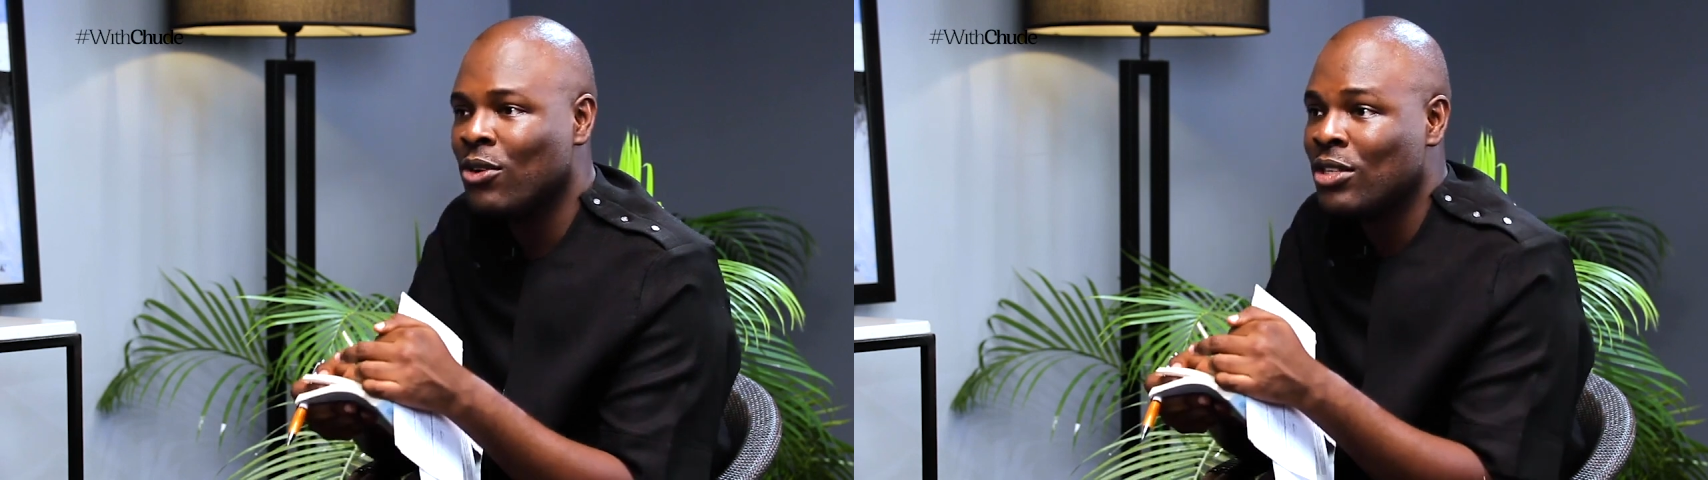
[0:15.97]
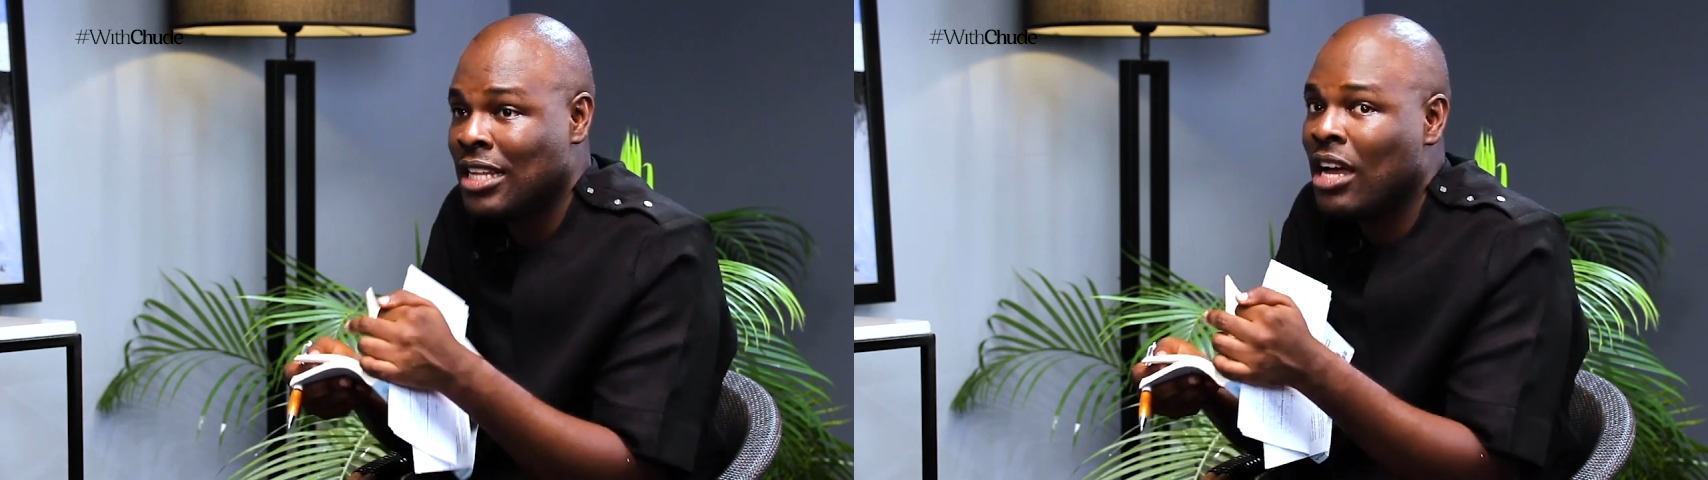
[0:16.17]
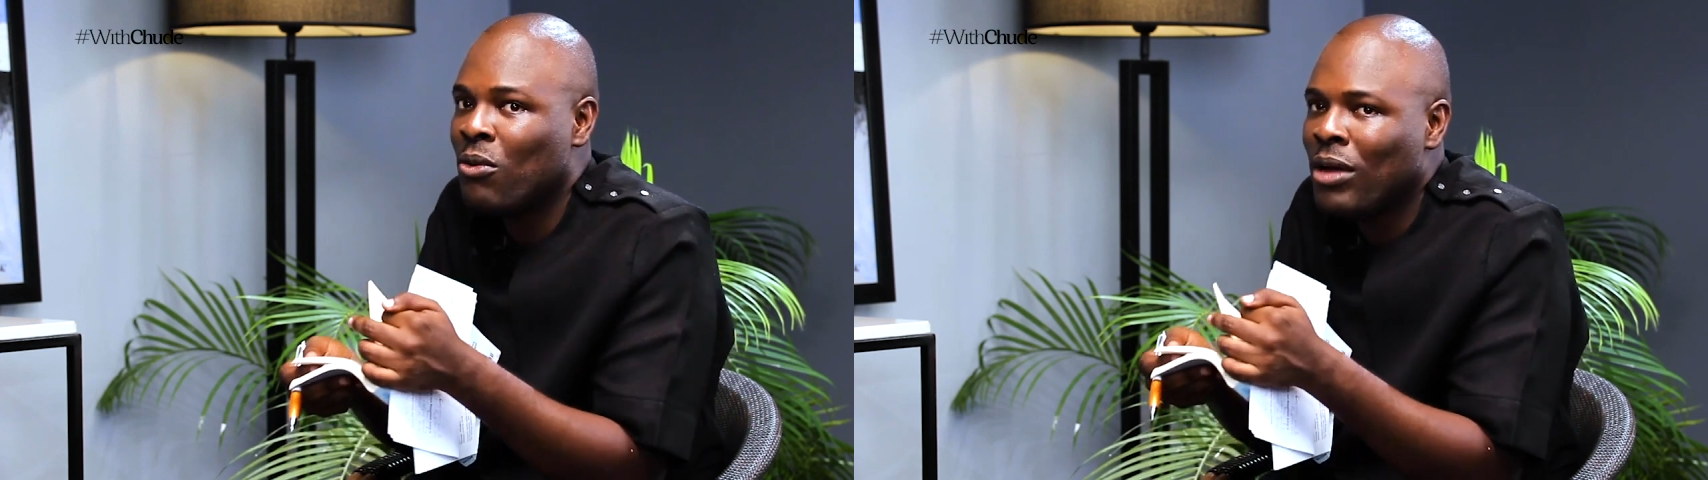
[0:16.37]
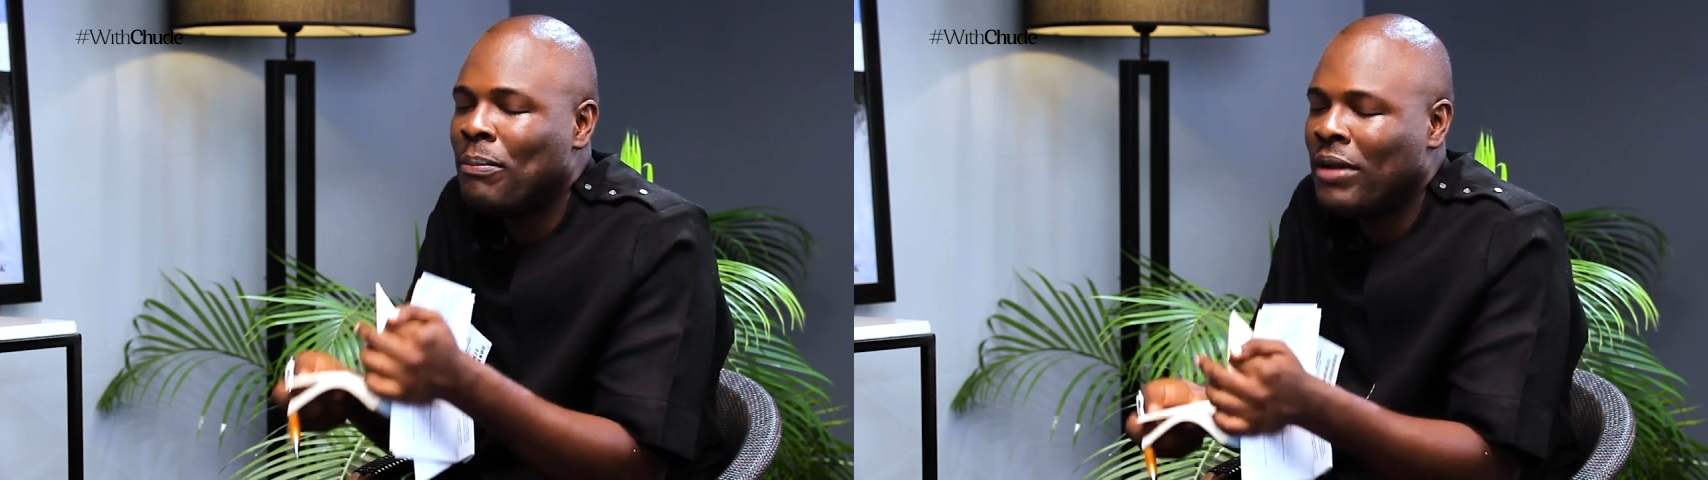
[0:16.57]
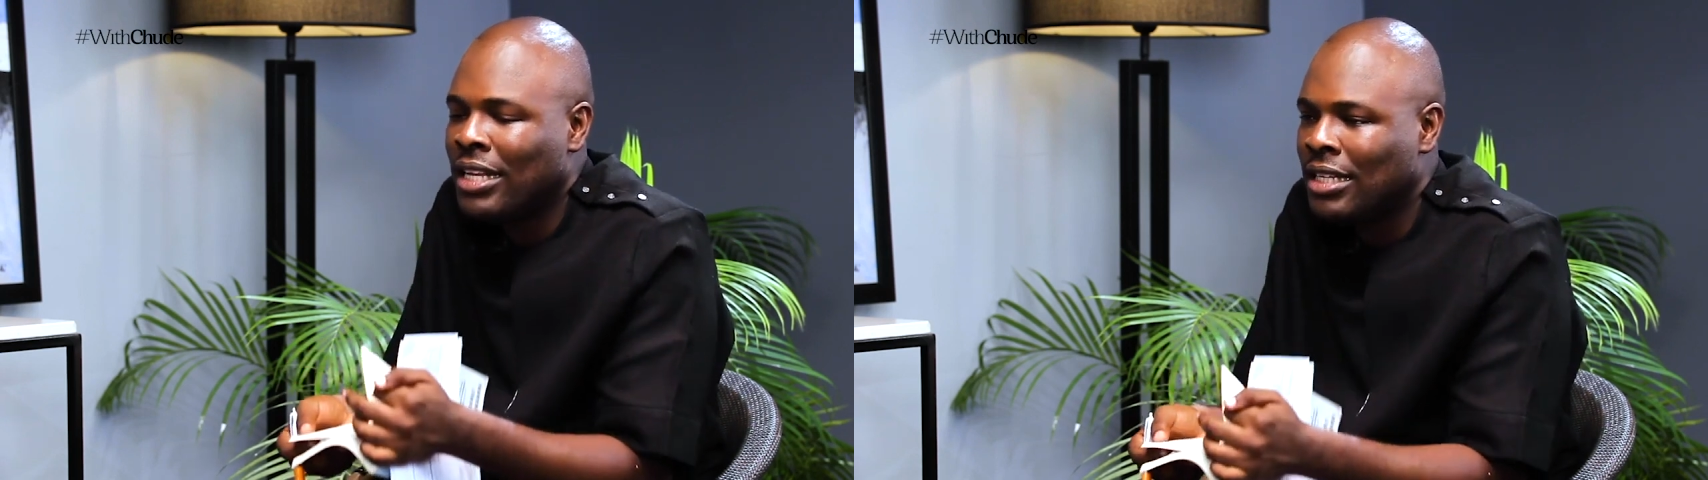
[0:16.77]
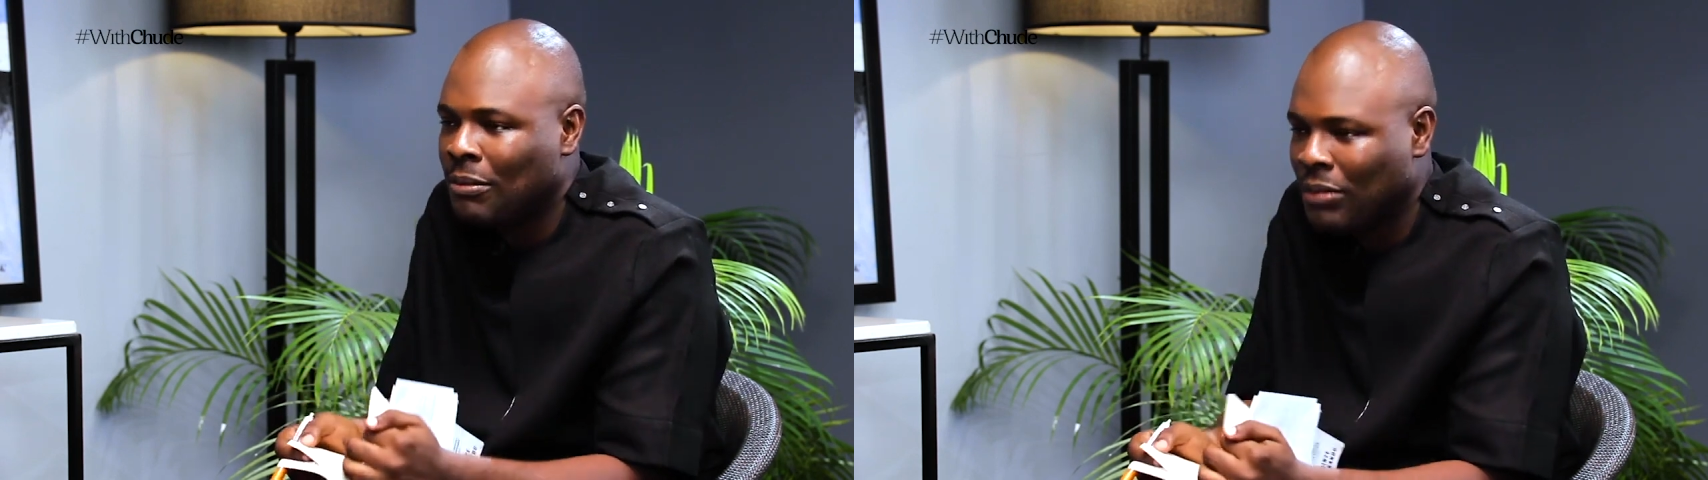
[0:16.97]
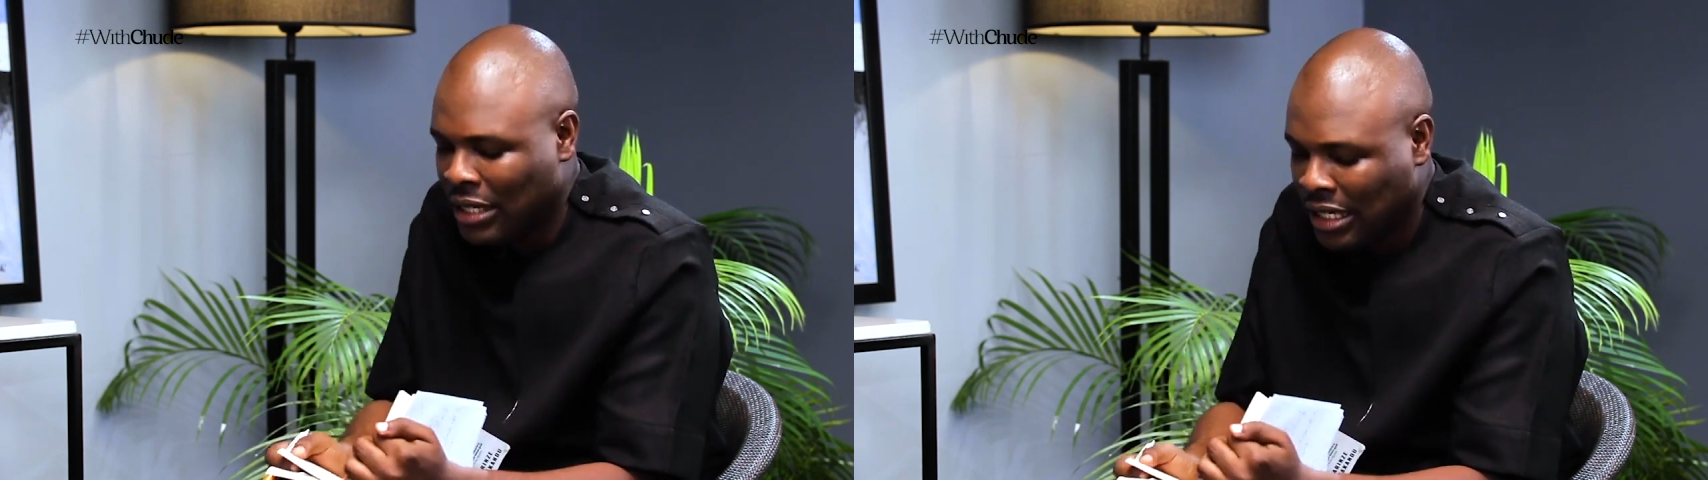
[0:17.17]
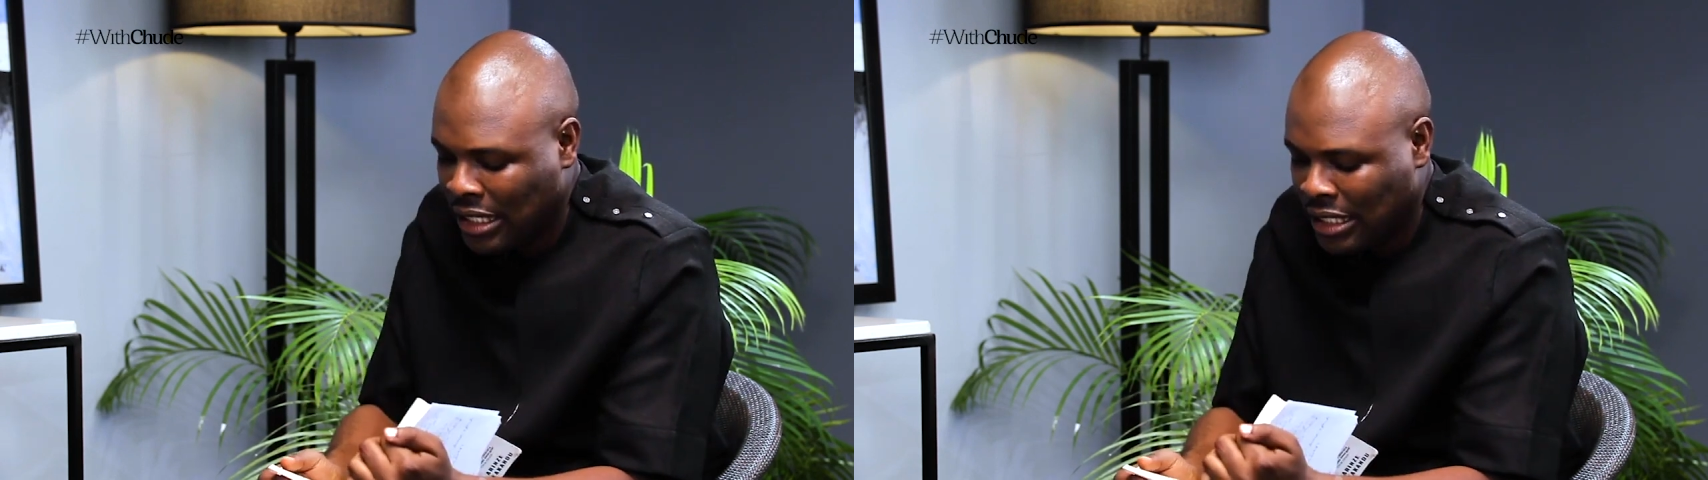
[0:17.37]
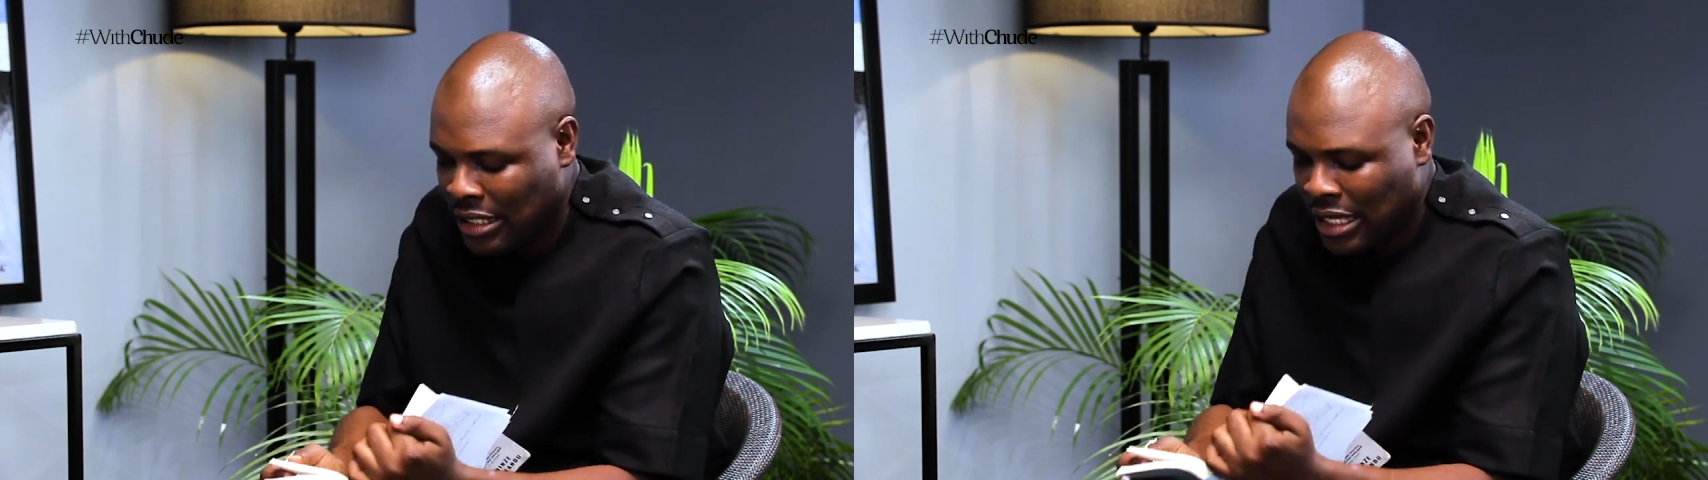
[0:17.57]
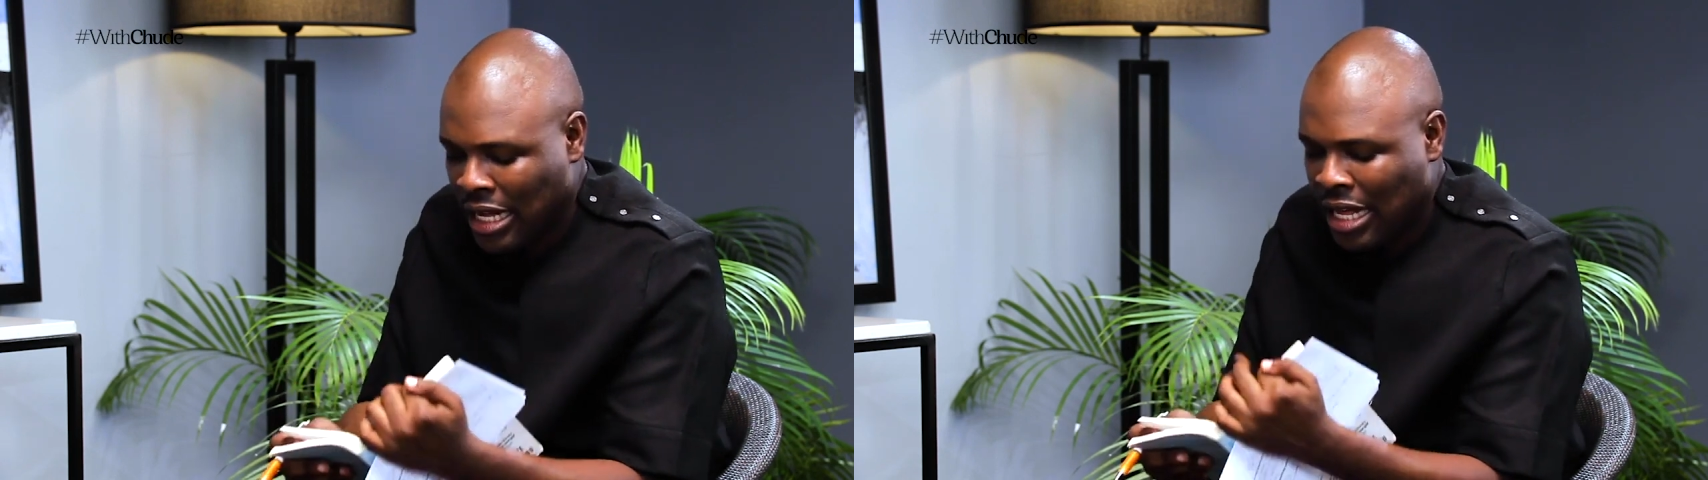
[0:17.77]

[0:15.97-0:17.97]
because now we're playing in the big leagues,